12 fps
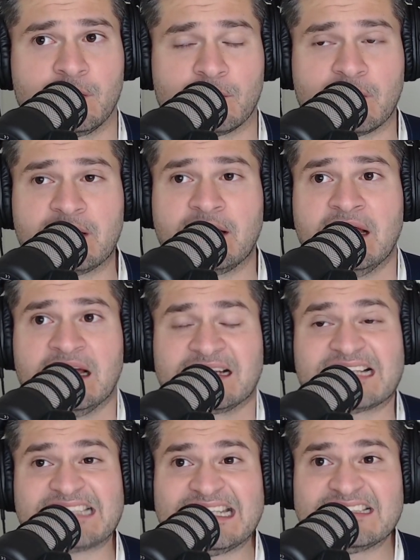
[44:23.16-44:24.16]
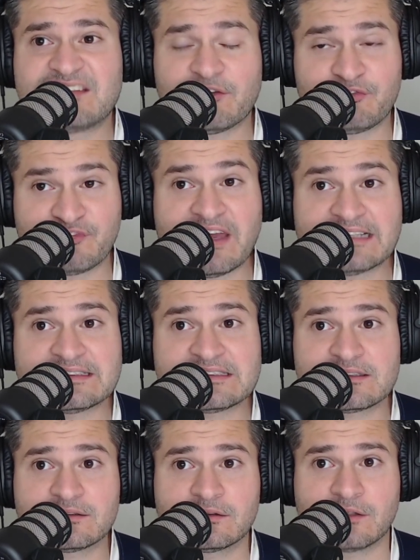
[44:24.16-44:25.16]
Right? Because in
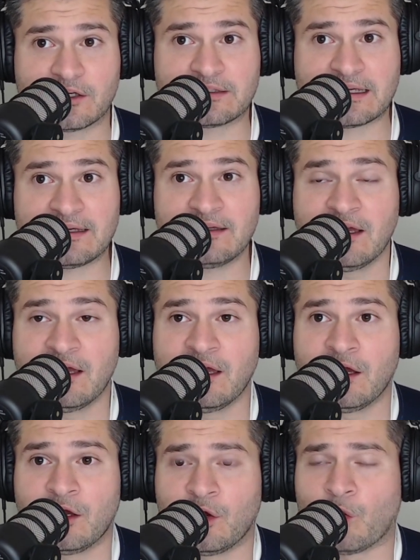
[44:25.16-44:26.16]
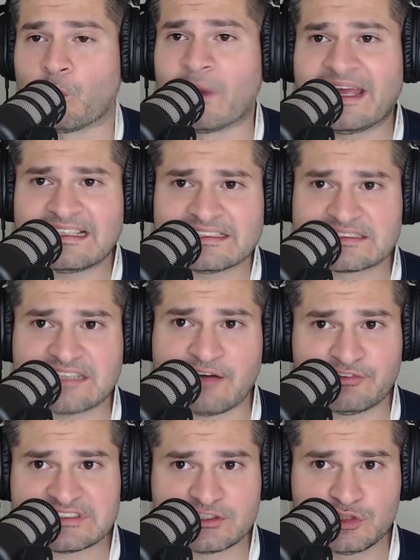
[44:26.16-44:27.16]
defence, okay, where does
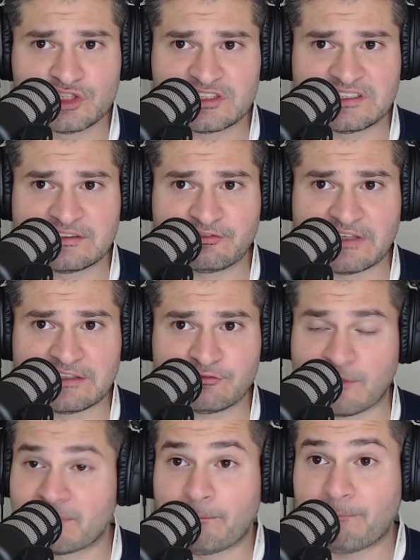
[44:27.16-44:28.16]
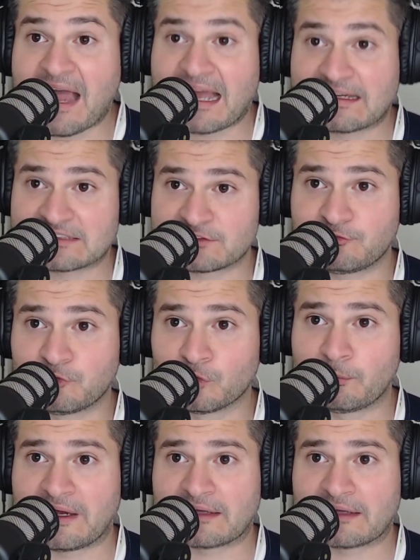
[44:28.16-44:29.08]
Gufferson usually defend from? The back as a fullback.